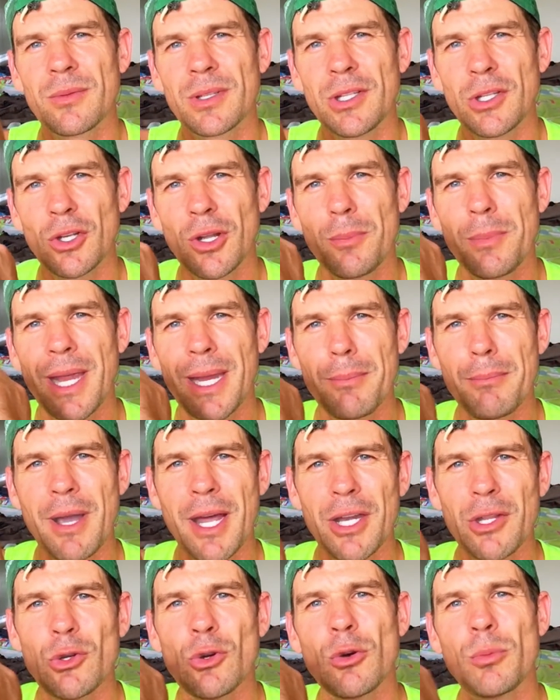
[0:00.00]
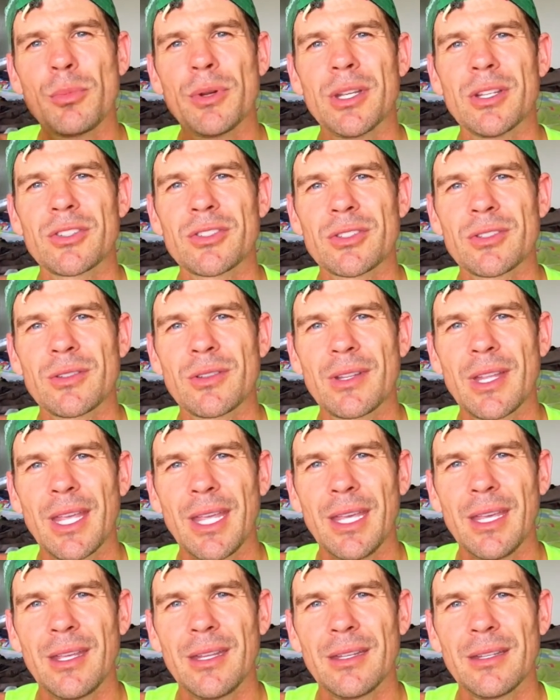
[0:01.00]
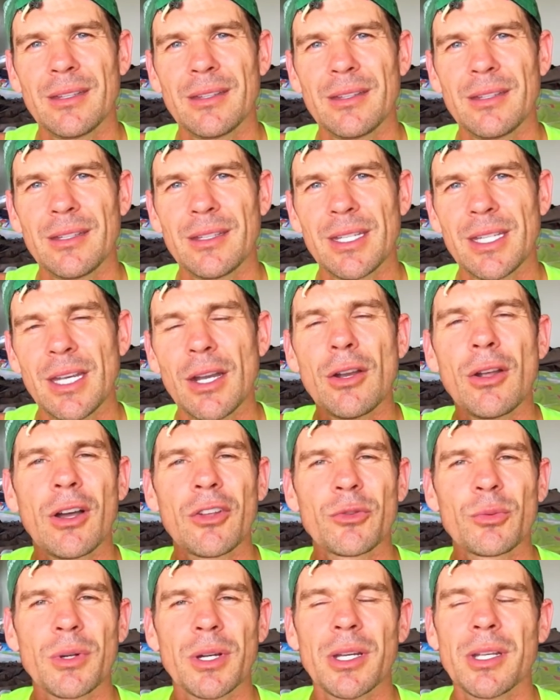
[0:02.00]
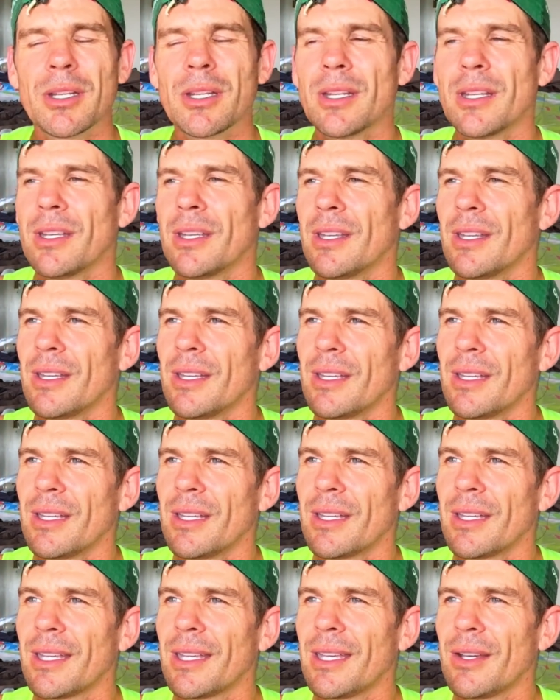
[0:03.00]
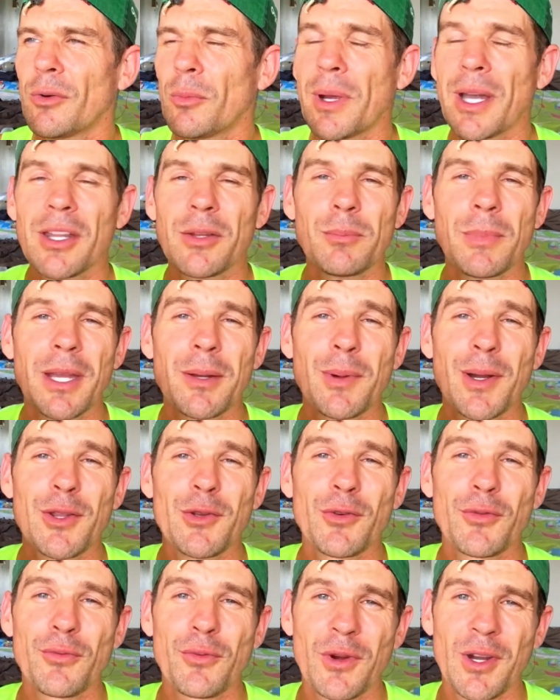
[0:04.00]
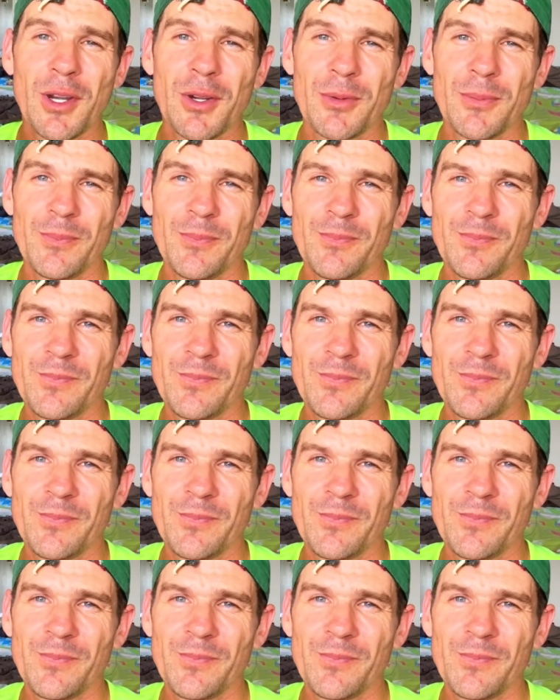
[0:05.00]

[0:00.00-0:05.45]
You got to make money your bitch in a nice way. And make money your friend.